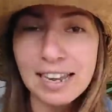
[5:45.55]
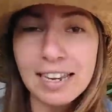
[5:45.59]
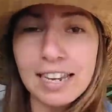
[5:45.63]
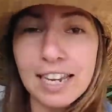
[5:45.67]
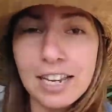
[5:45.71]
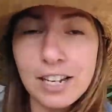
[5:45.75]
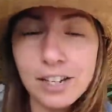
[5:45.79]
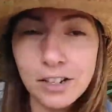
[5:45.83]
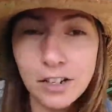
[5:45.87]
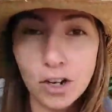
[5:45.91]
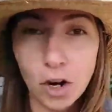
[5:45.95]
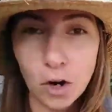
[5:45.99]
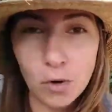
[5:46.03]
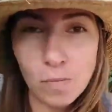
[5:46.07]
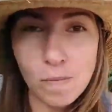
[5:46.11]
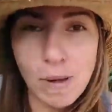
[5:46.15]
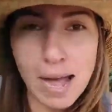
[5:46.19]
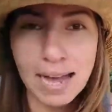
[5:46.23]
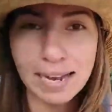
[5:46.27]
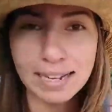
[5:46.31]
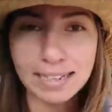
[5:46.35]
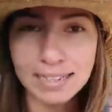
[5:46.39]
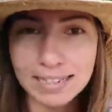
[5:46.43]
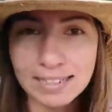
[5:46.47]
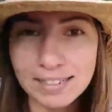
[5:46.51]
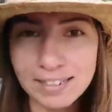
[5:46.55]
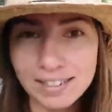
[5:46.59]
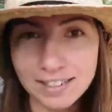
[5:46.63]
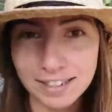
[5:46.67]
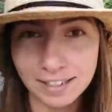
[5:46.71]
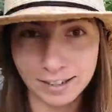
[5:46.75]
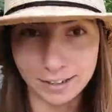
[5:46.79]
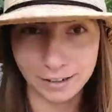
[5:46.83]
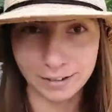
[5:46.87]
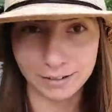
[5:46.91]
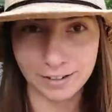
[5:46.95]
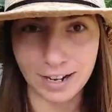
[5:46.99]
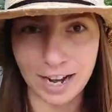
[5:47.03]
can go back into
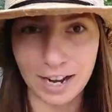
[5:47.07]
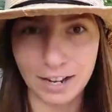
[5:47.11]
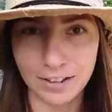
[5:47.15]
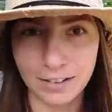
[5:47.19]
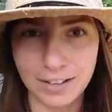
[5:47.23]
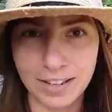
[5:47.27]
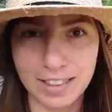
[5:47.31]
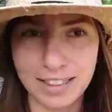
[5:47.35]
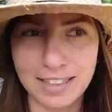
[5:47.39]
the ground.